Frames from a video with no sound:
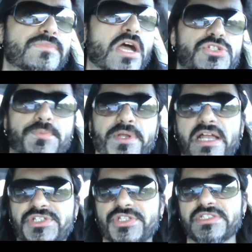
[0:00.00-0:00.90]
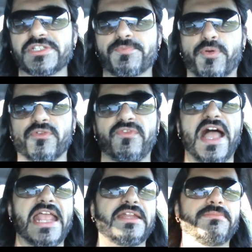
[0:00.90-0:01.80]
Doja Productions has
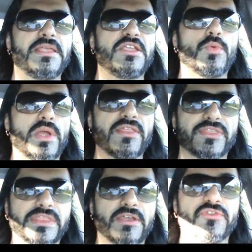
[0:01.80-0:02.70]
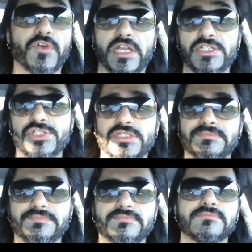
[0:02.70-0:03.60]
provided me with footage
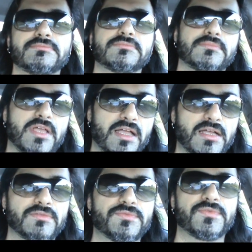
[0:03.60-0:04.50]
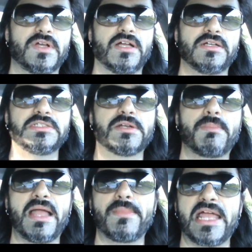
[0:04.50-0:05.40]
of,
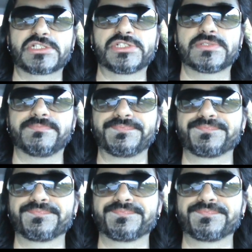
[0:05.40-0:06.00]
my matches.